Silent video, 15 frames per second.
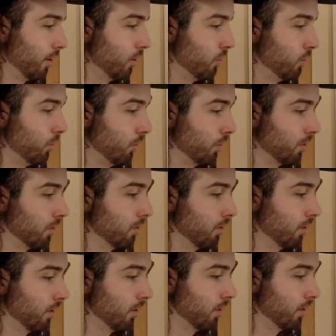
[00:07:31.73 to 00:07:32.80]
joules
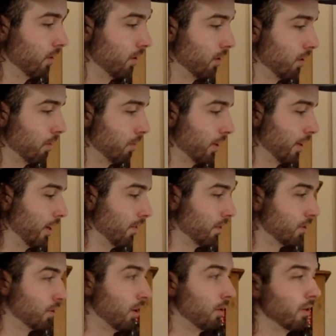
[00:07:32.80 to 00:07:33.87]
per Kelvin.
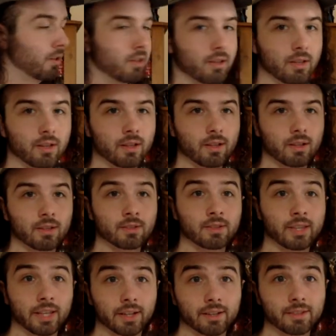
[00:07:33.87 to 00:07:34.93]
So let's
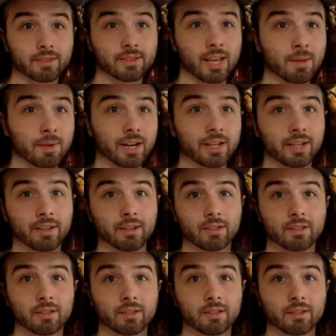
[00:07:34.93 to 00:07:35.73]
think, same idea.